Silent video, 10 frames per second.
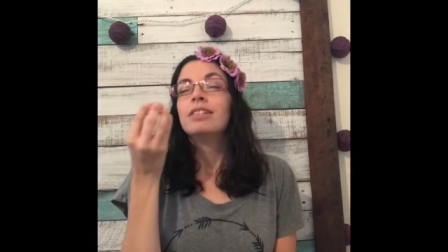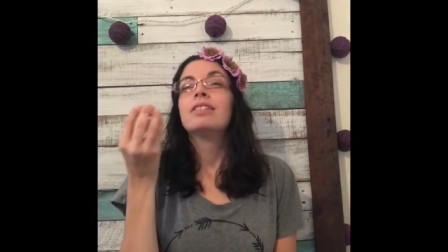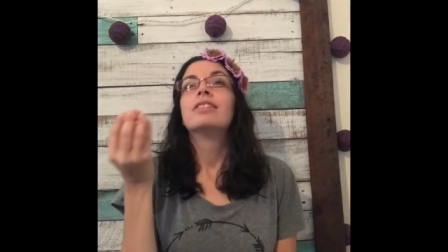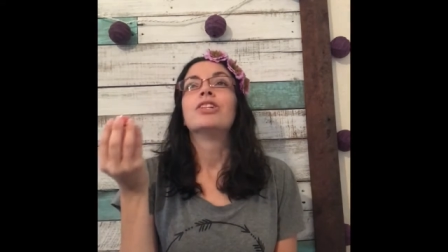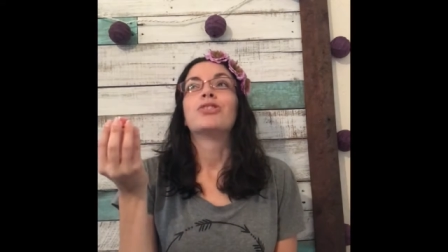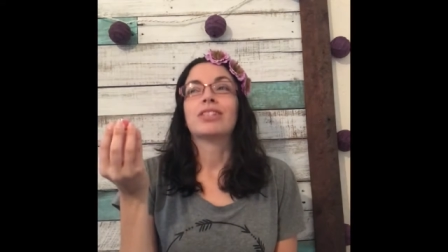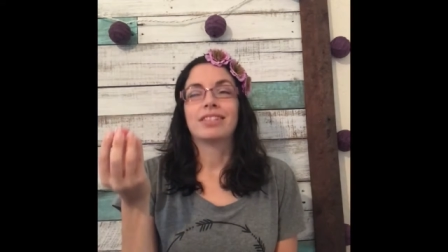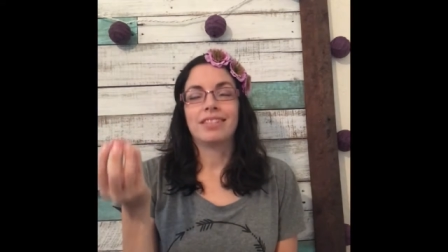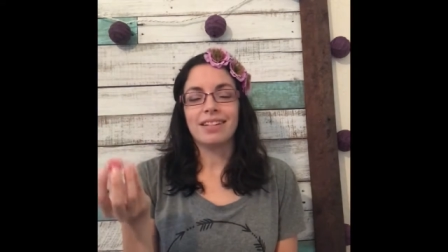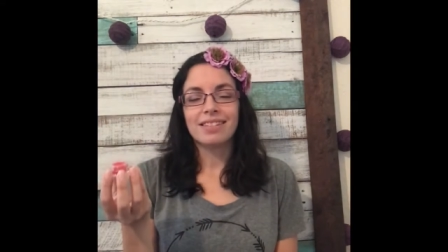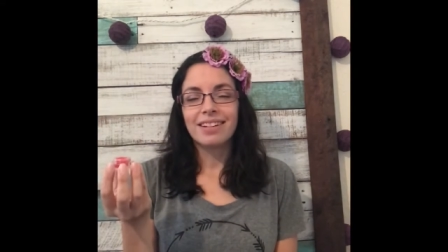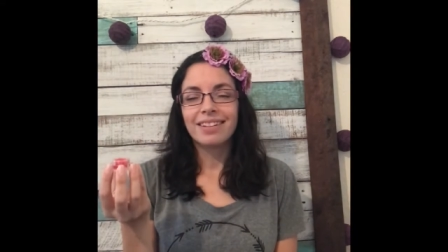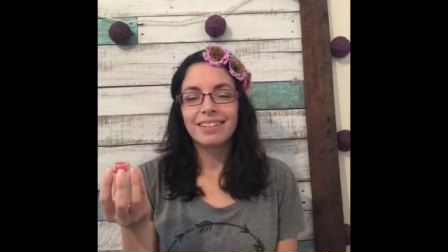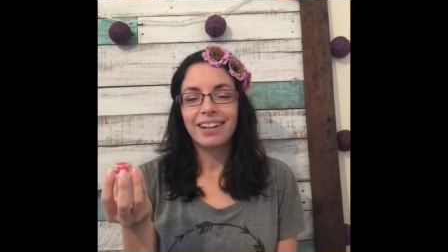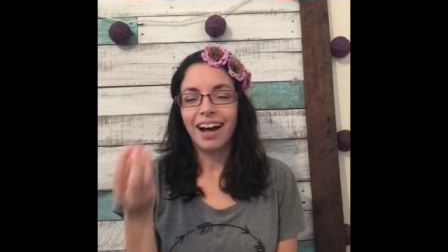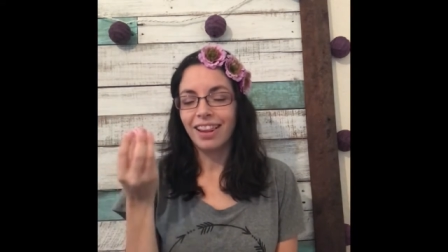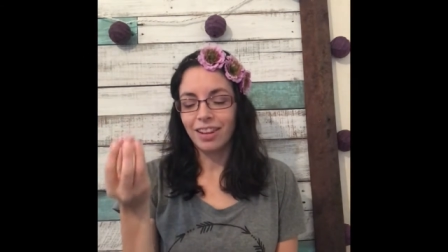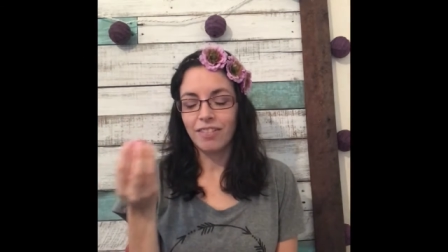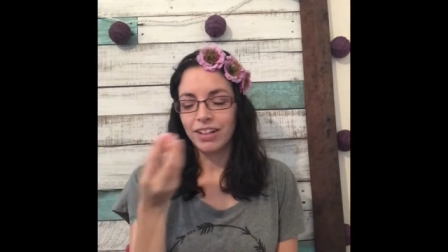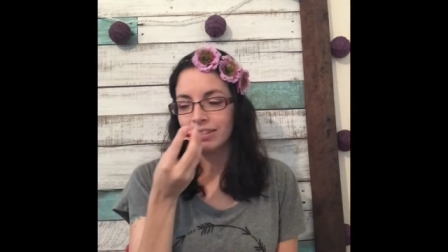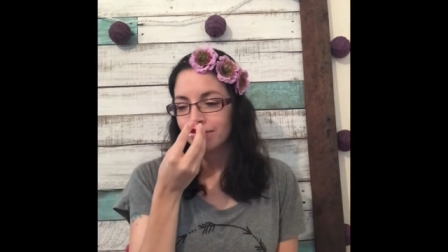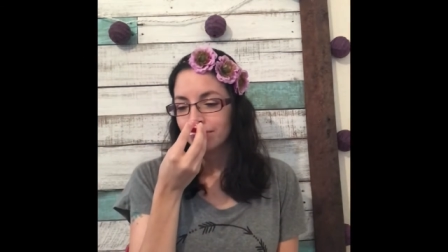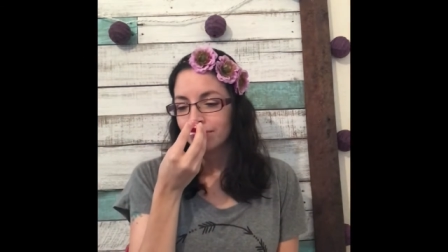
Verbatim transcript: citrus scent. I love it.